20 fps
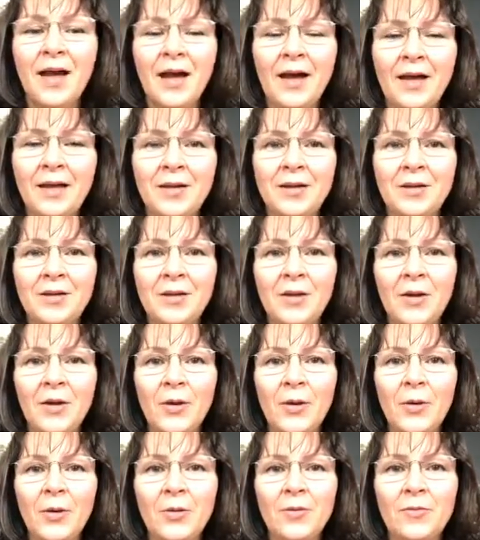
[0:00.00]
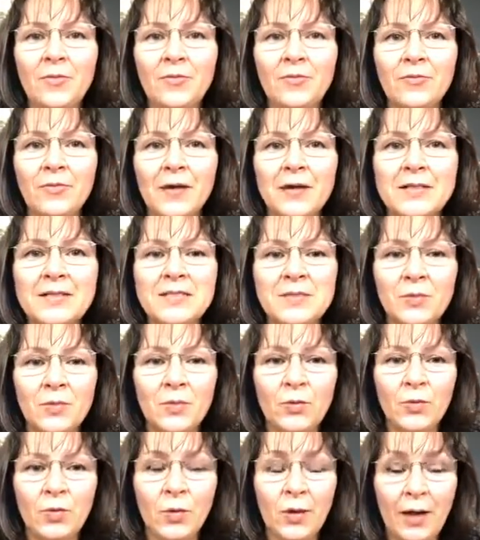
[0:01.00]
Hello
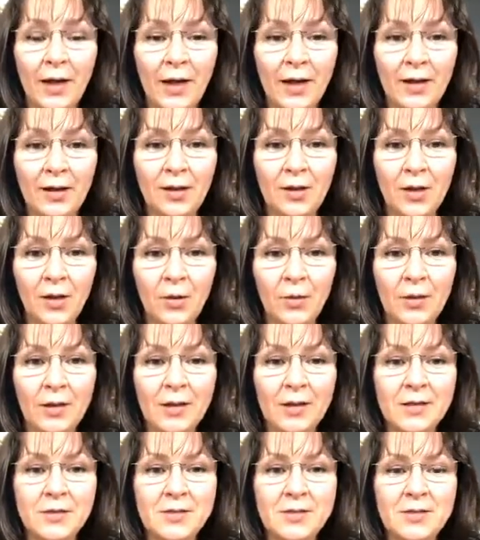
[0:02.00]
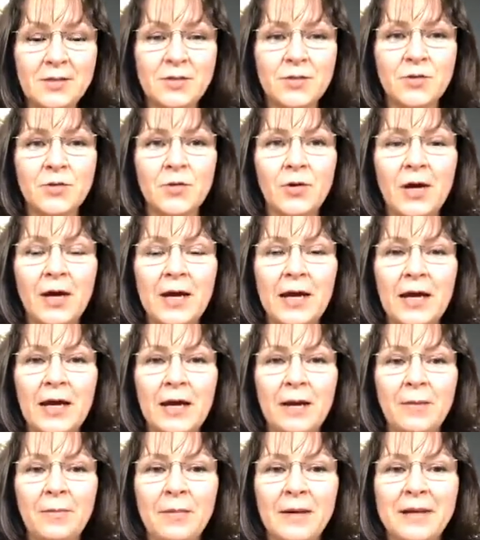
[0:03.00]
Facebook, hello
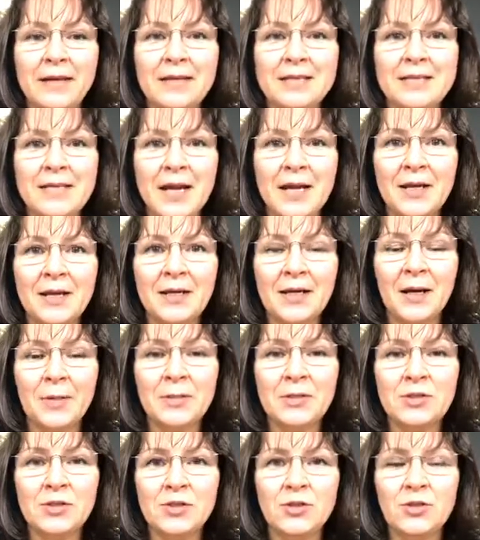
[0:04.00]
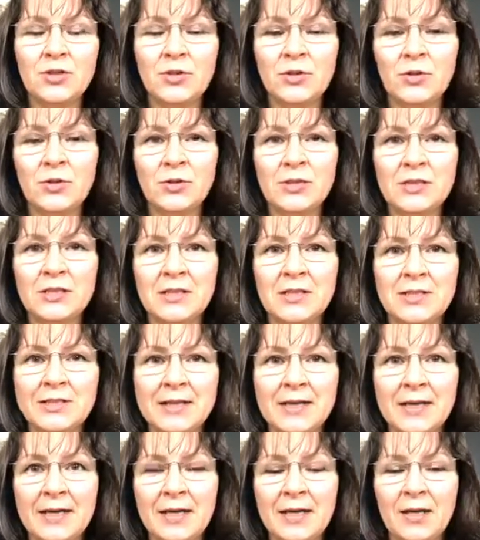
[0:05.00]
Instagram. It's Anna coming to you
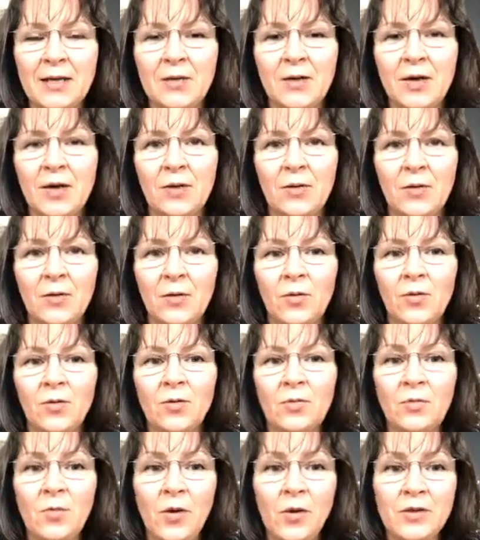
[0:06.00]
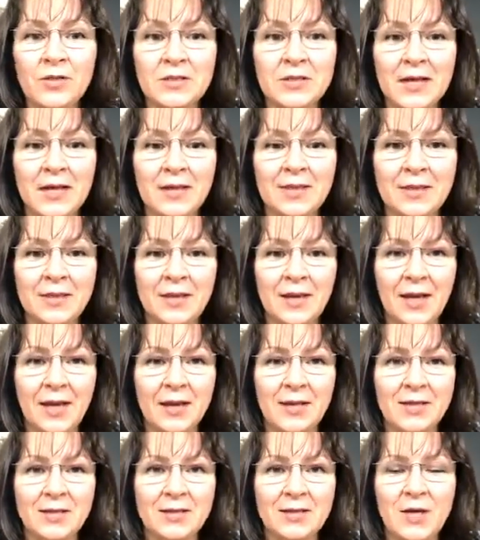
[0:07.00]
today, almost at the
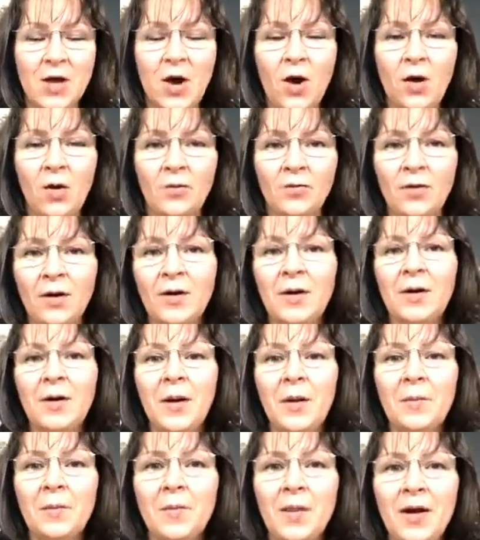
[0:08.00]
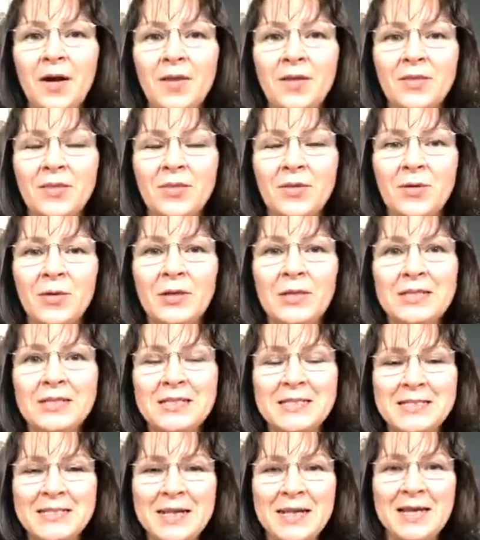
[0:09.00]
end of my
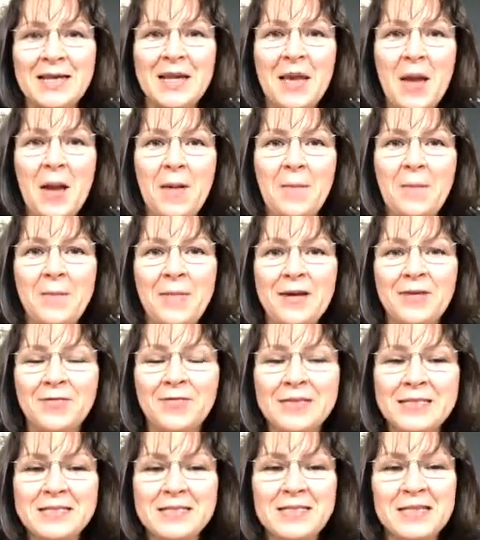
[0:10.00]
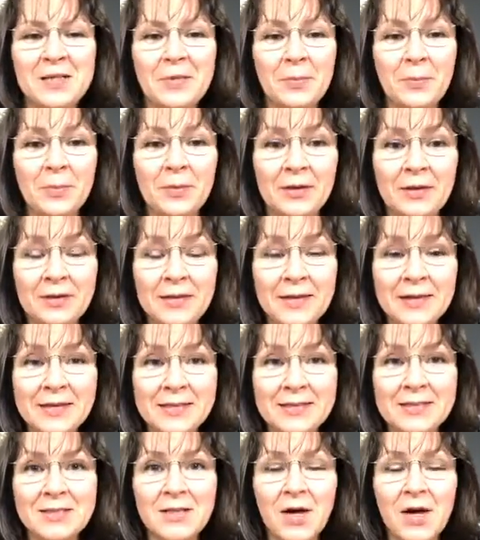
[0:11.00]
30-day manifesting
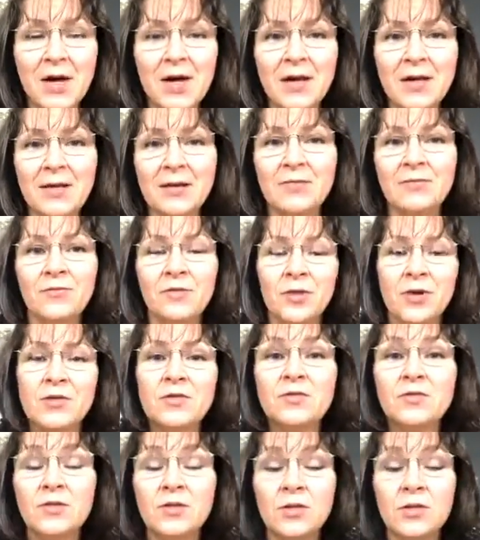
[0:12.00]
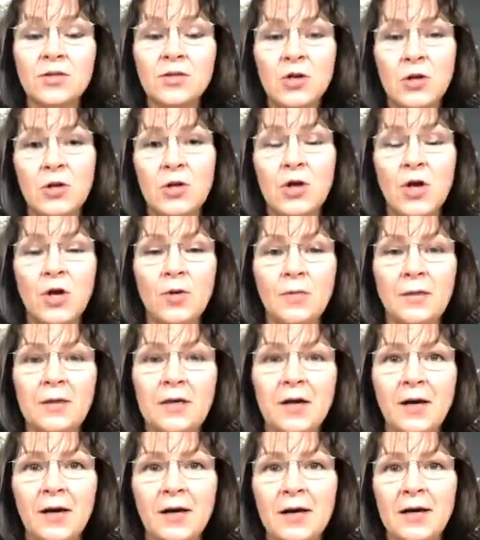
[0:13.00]
blitz. For those of you that don't know
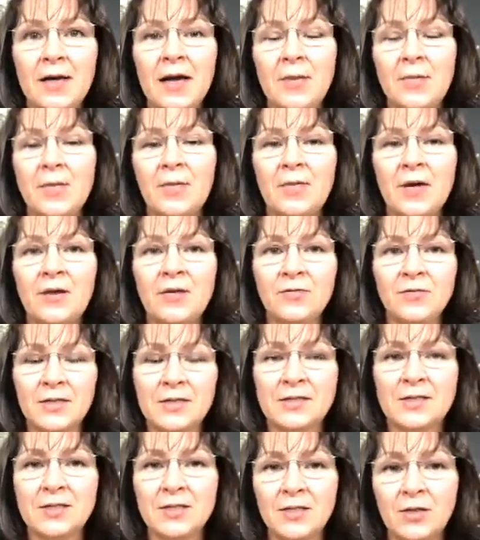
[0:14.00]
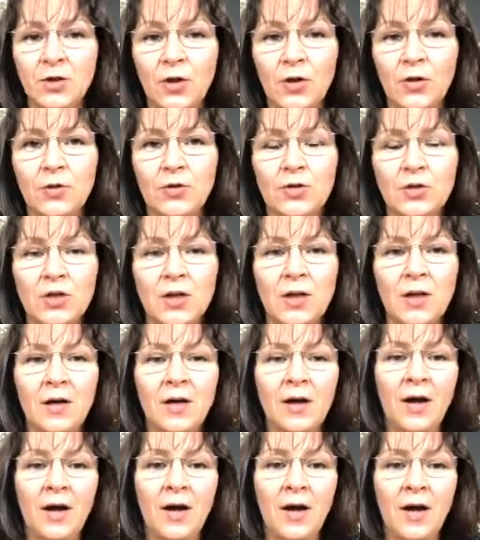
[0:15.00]
me, I am a manifesting coach.
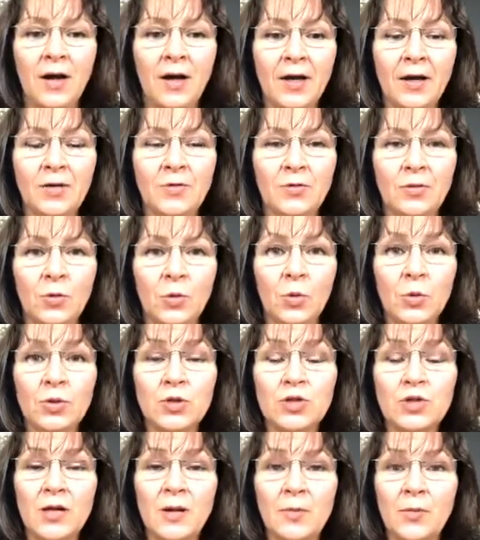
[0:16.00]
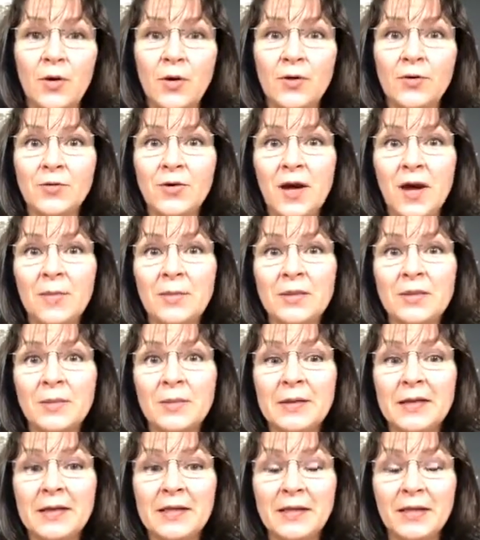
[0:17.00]
I launched a program at the
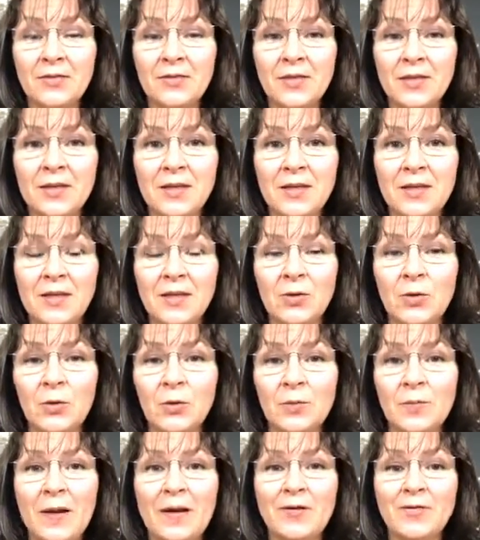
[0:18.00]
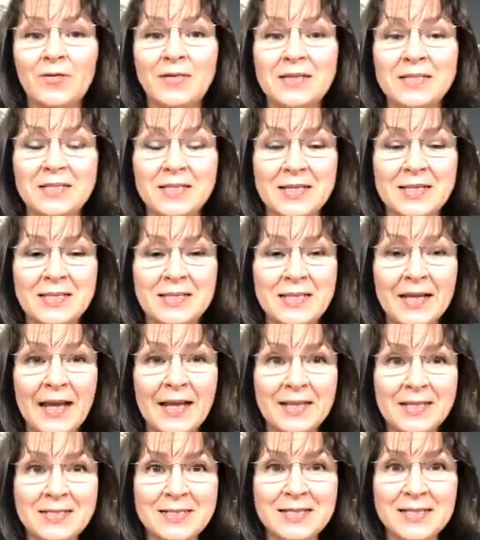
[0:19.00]
beginning of the year called Manifest
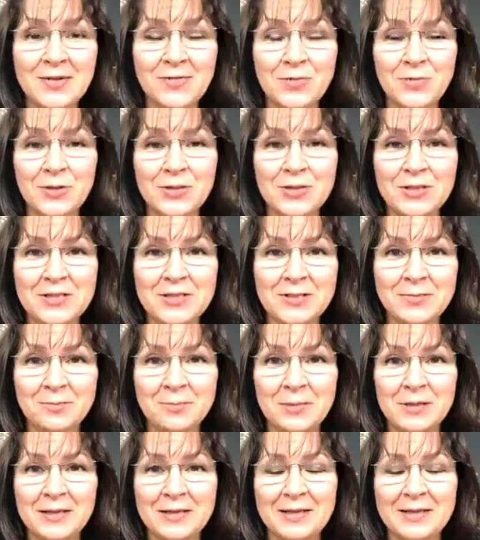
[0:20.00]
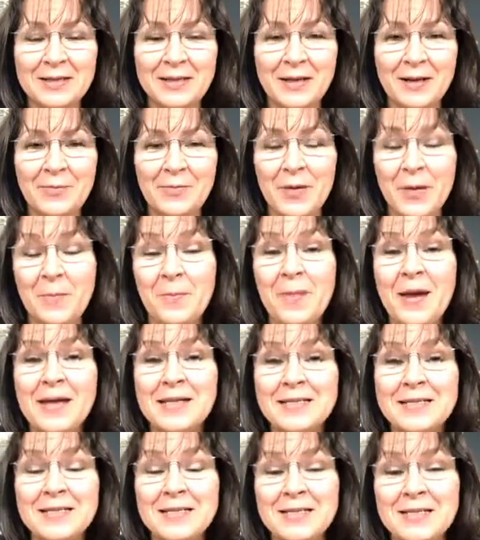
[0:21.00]
Intensive, which has been an
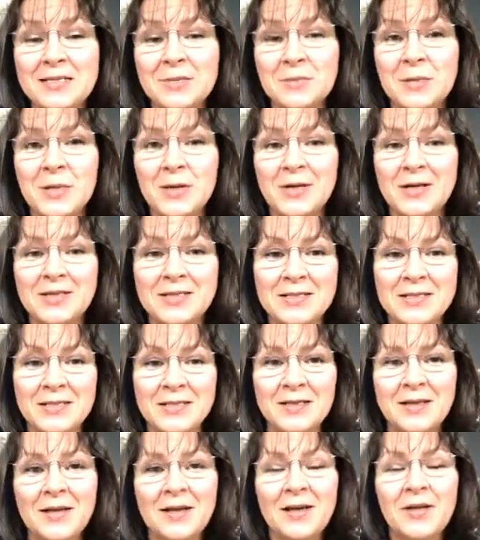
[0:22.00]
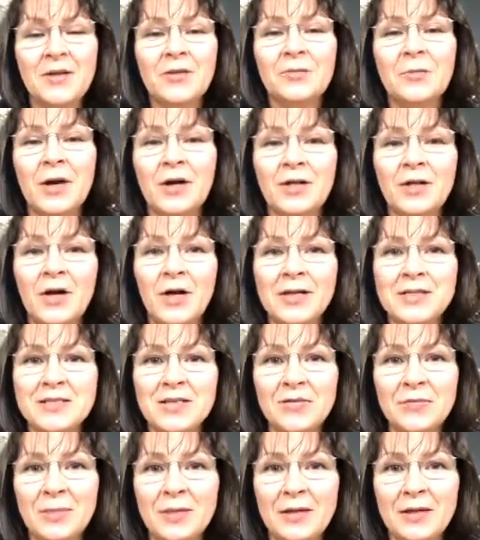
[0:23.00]
amazing experience, and my clients
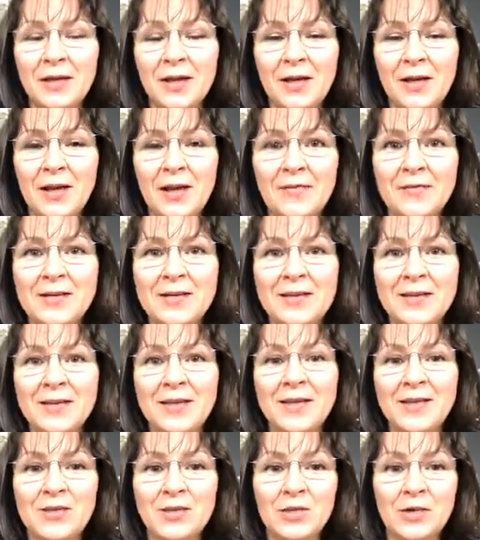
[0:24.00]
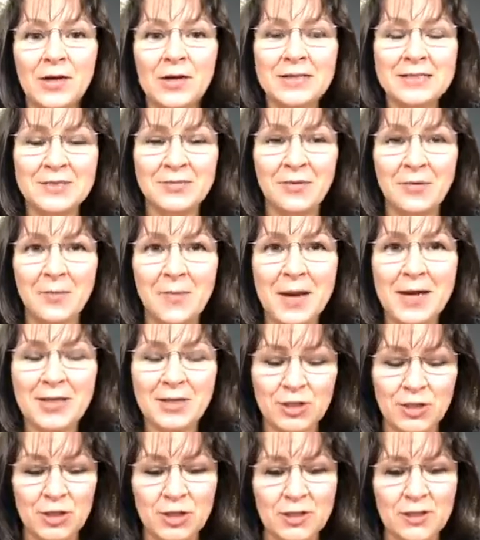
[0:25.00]
have been loving their
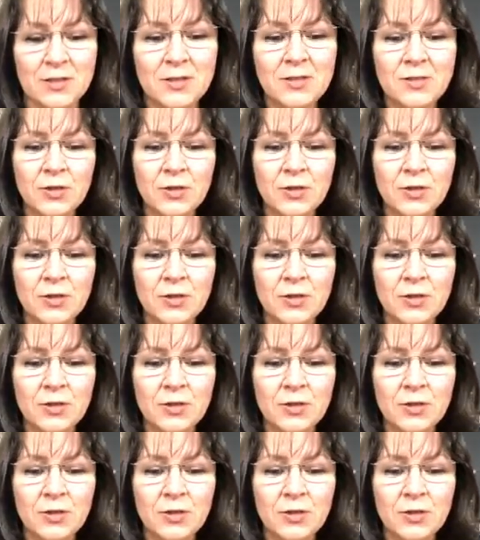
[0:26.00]
transformation.